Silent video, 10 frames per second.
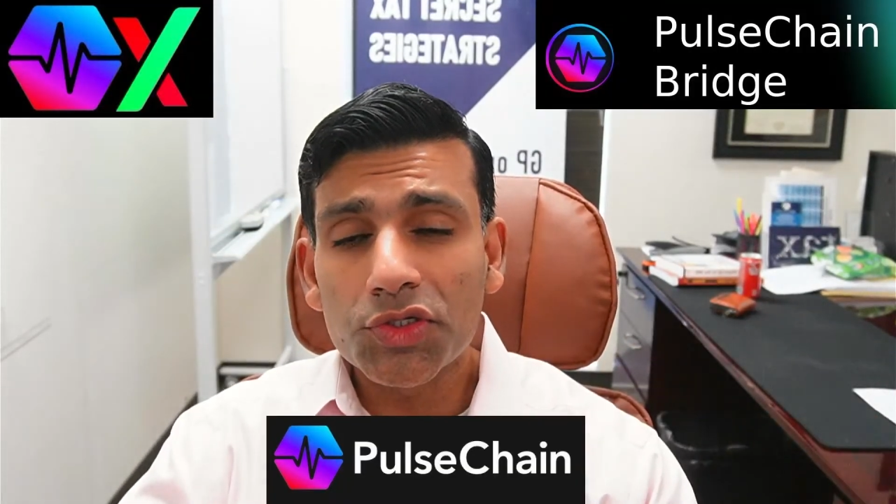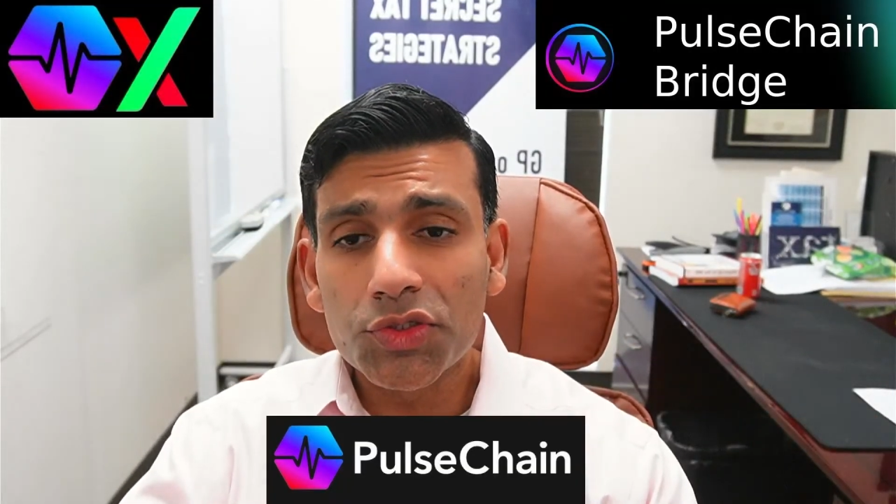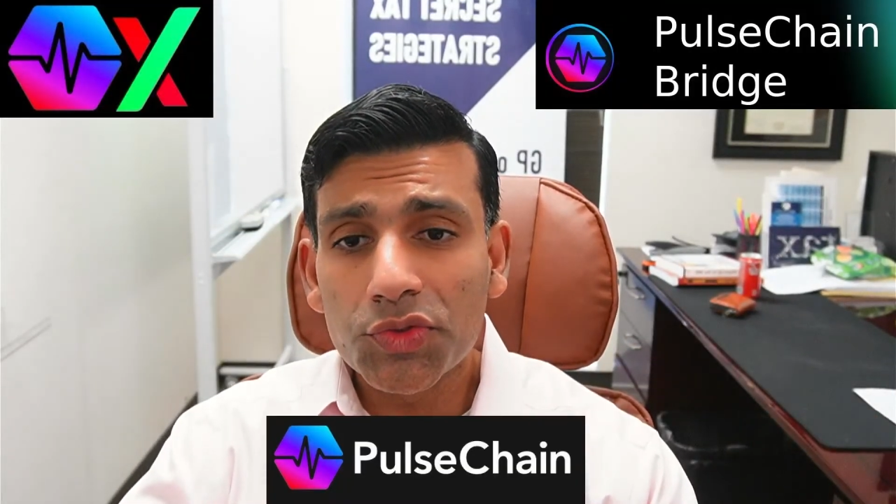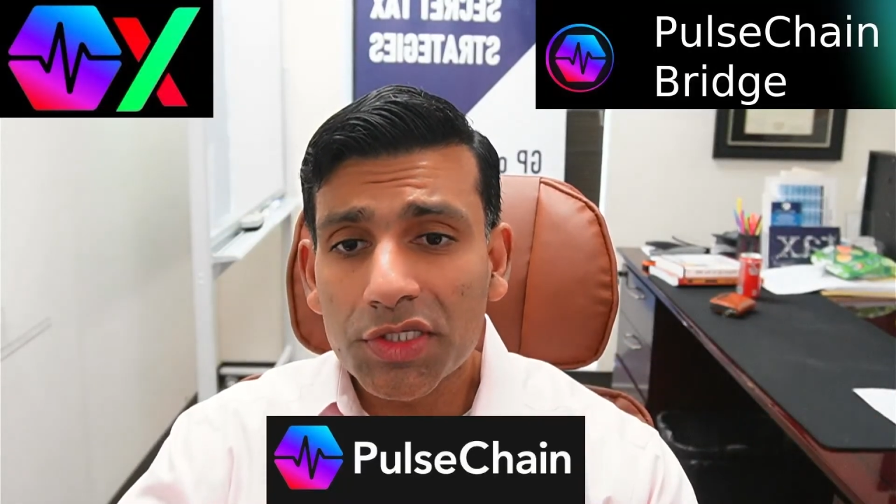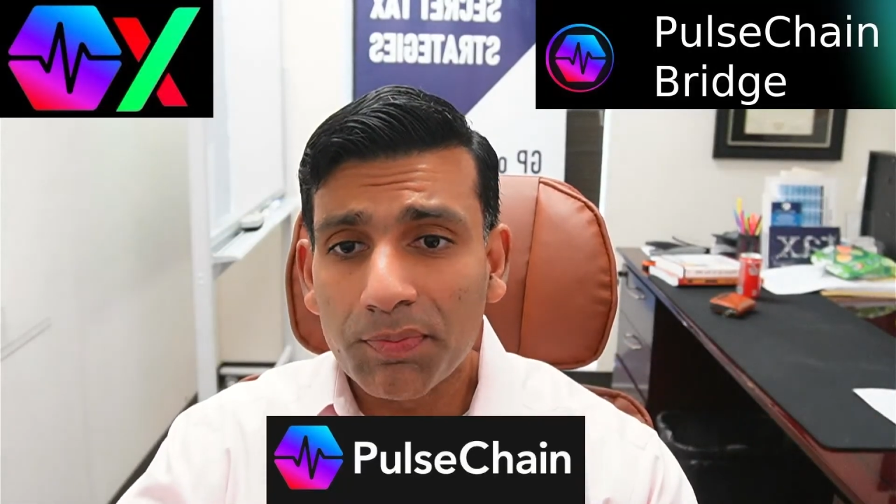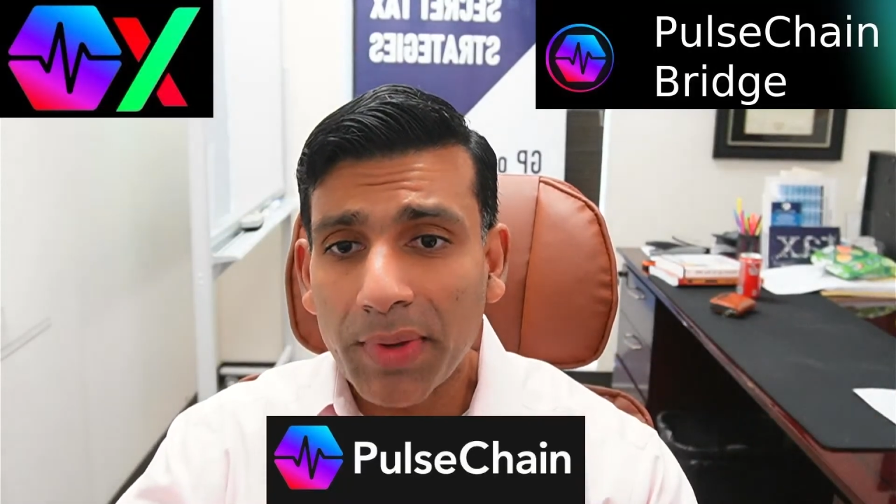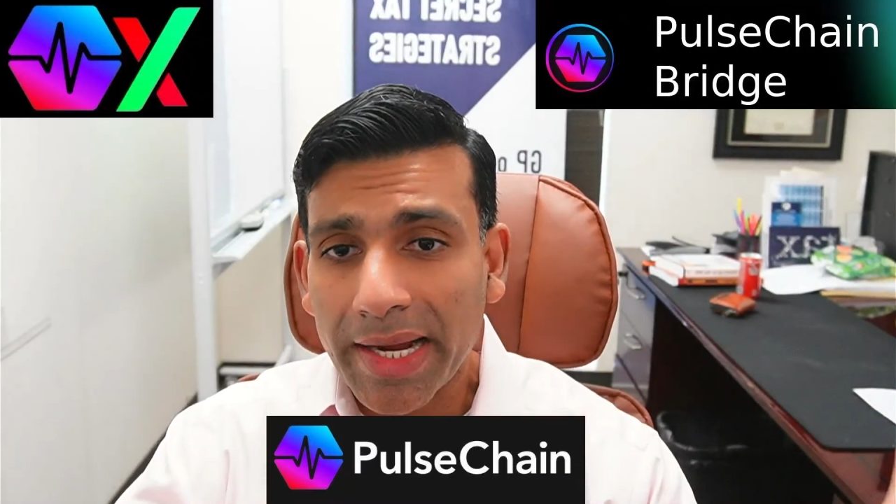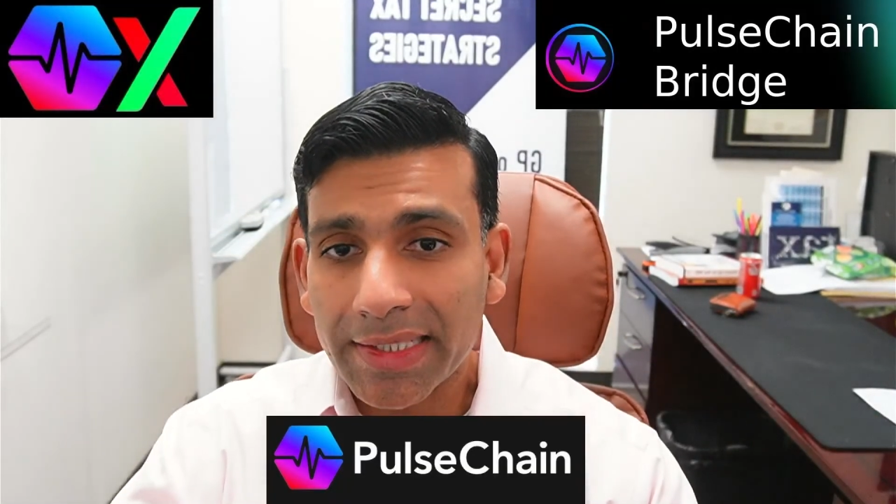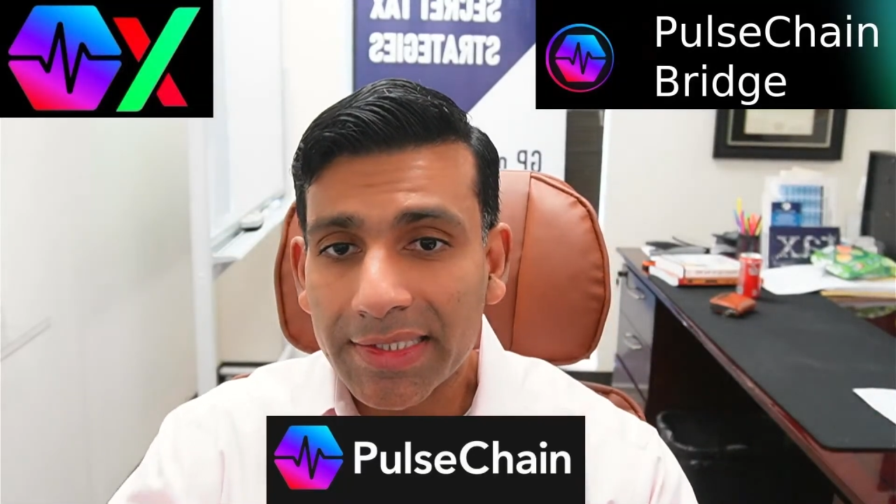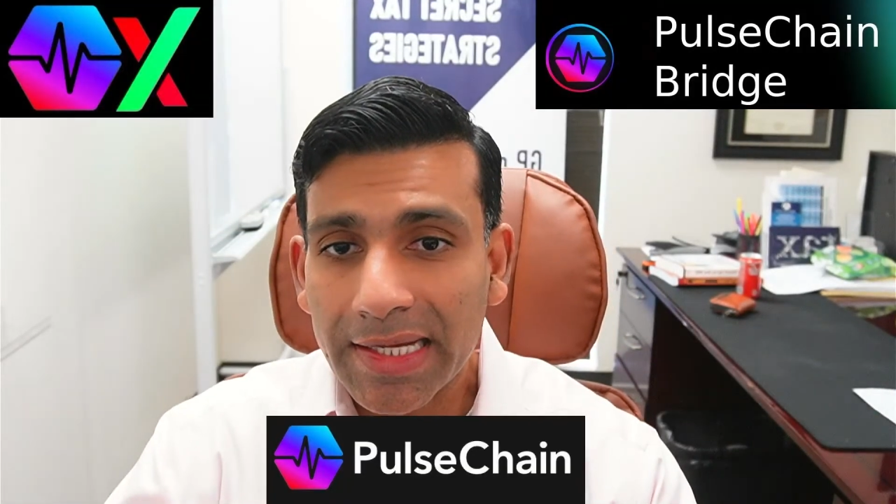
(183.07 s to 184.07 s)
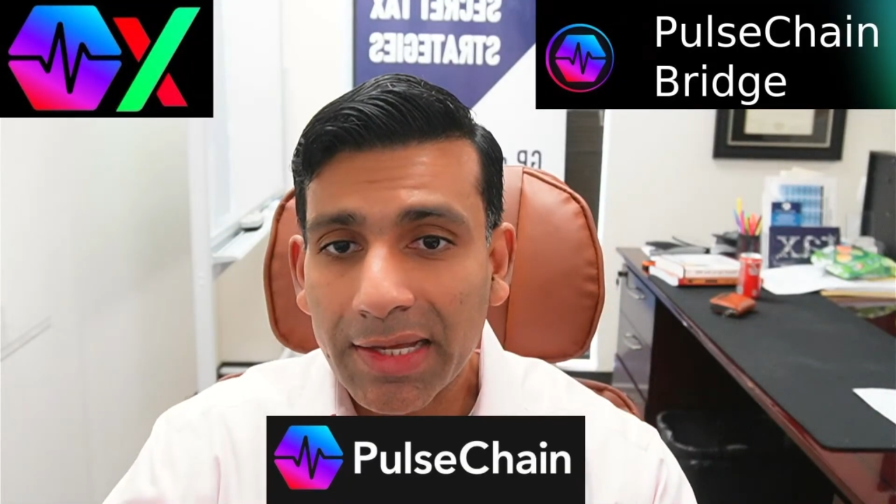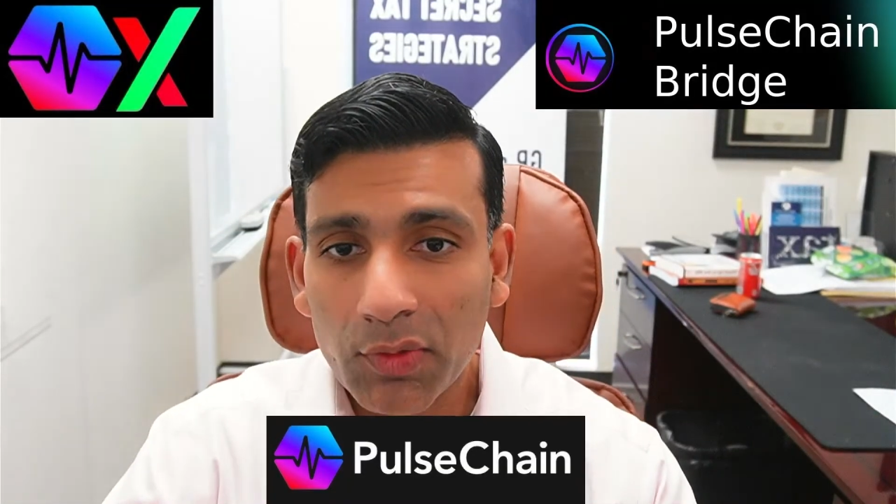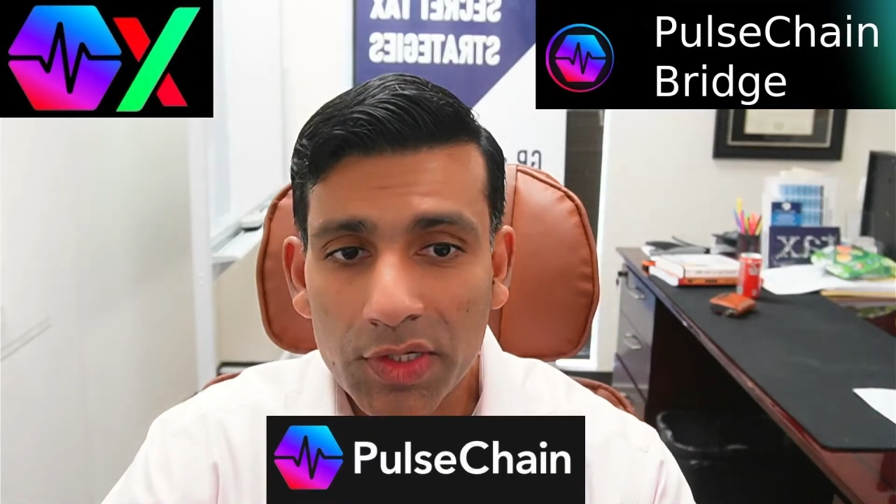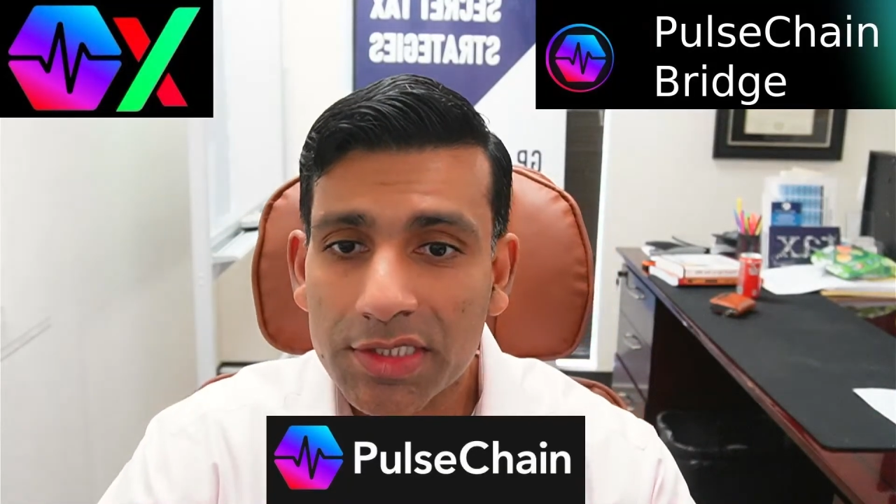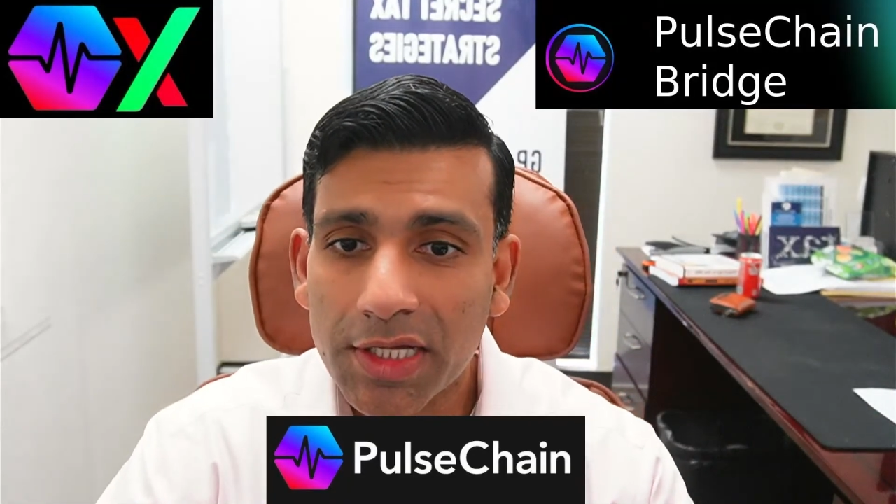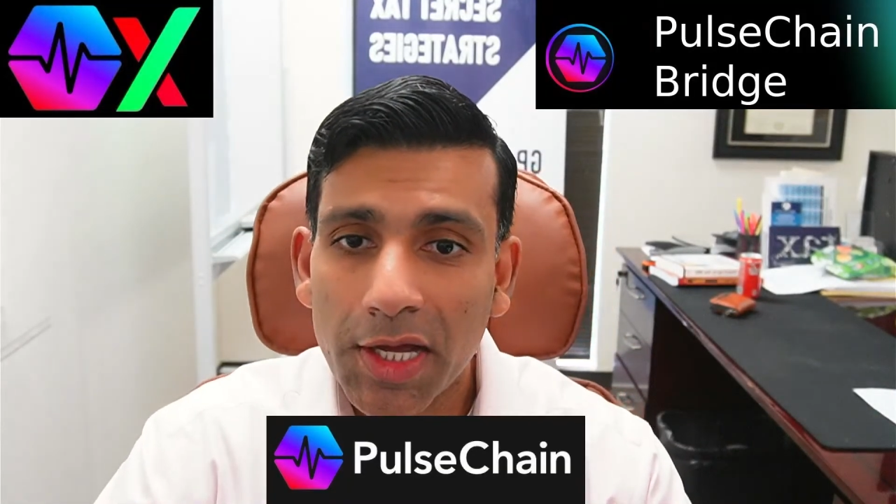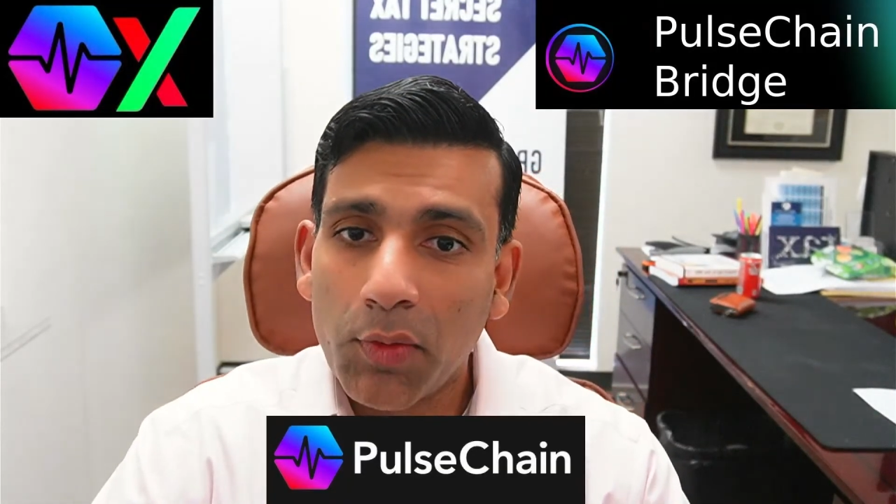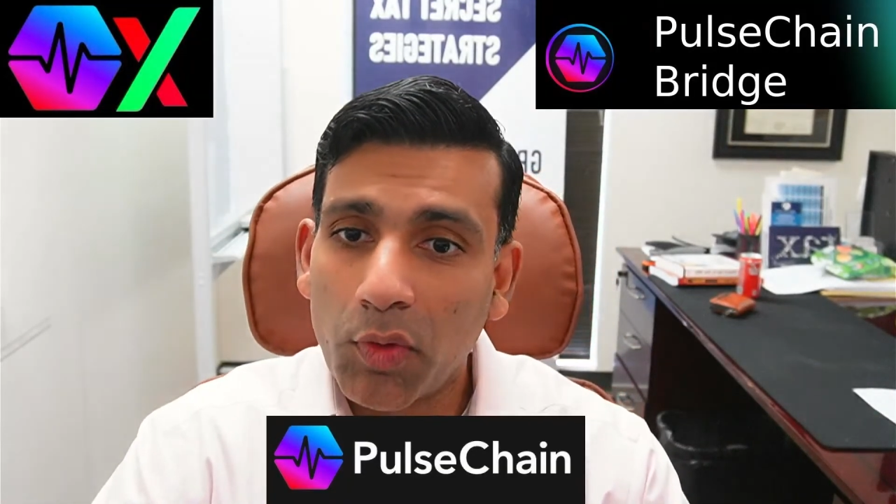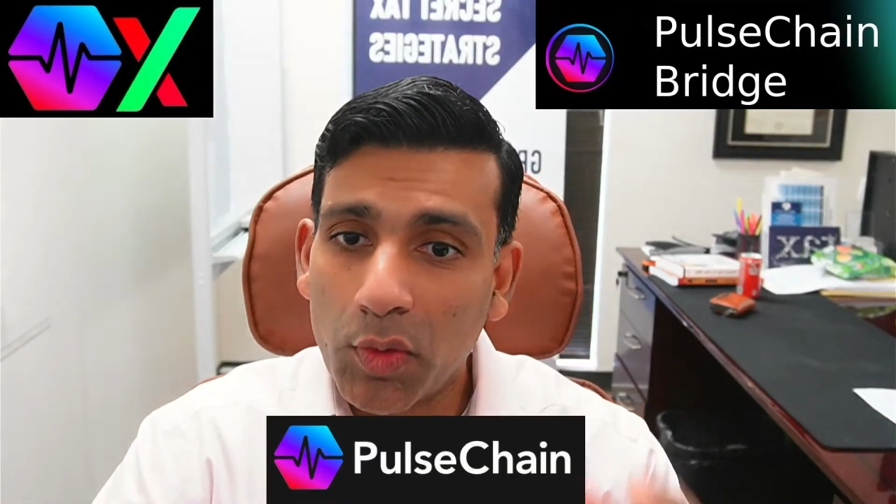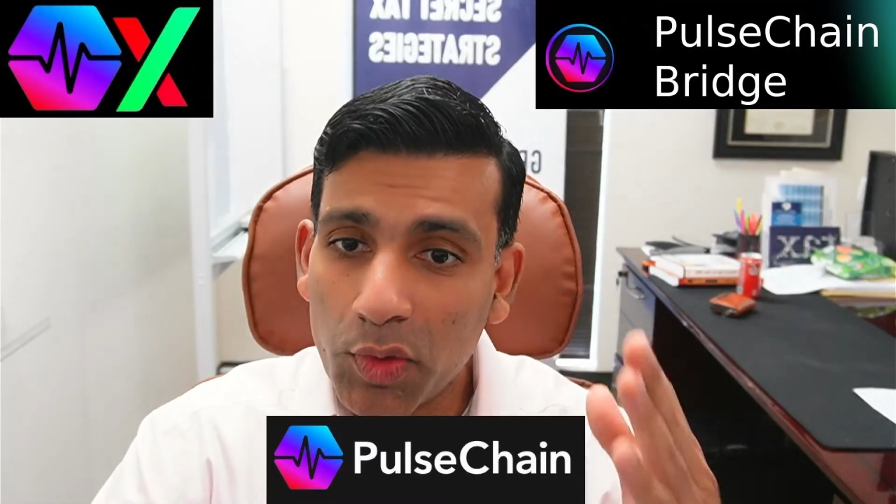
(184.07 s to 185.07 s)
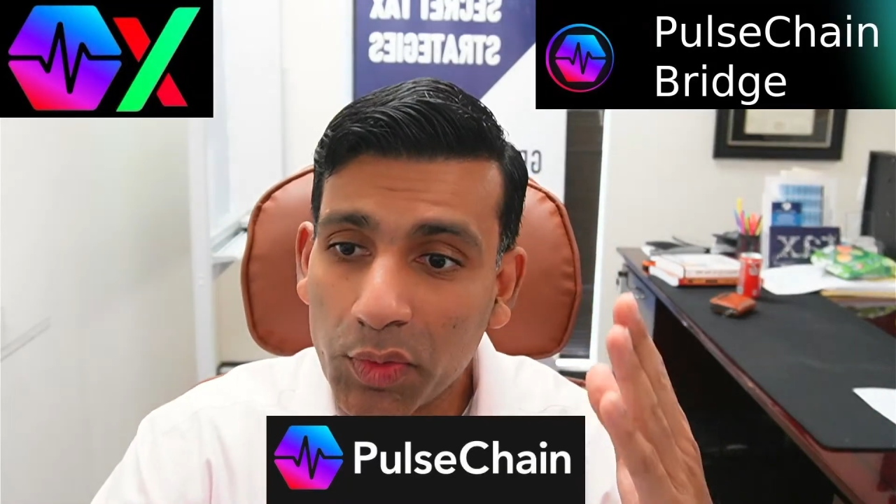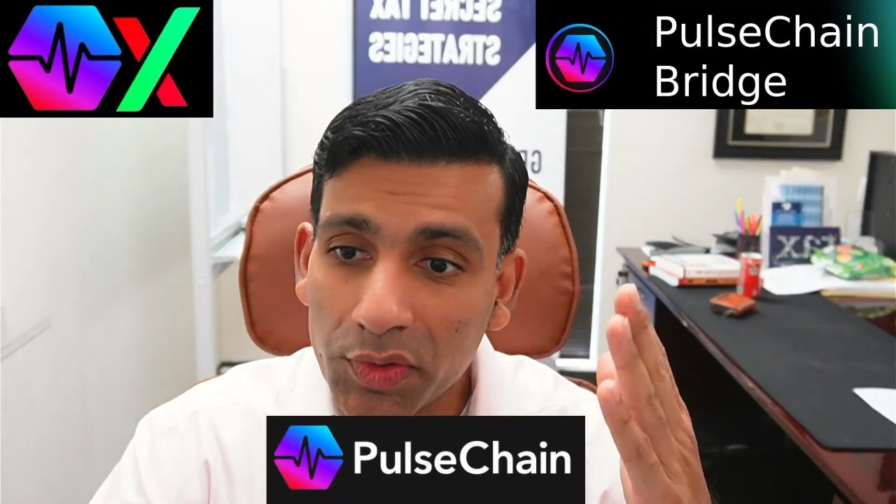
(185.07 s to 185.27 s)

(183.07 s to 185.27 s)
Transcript: to do this back in the day was where we would